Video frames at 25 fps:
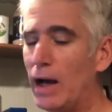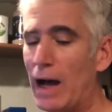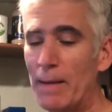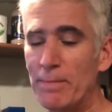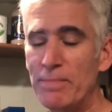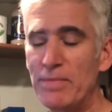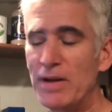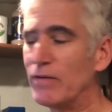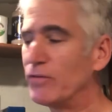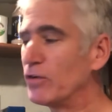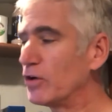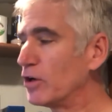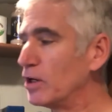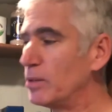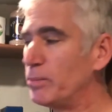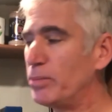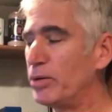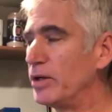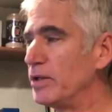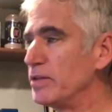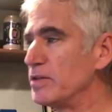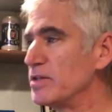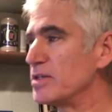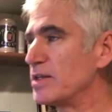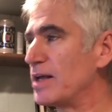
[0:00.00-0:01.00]
I'm never going to
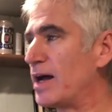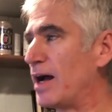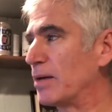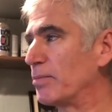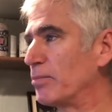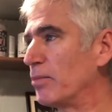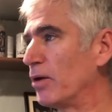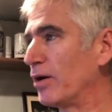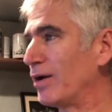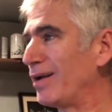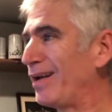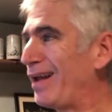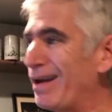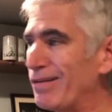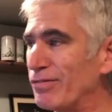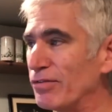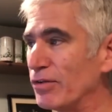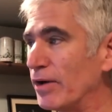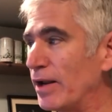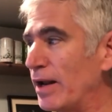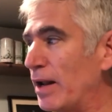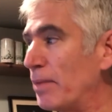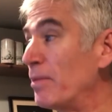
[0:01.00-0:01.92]
put it in the stock market ever.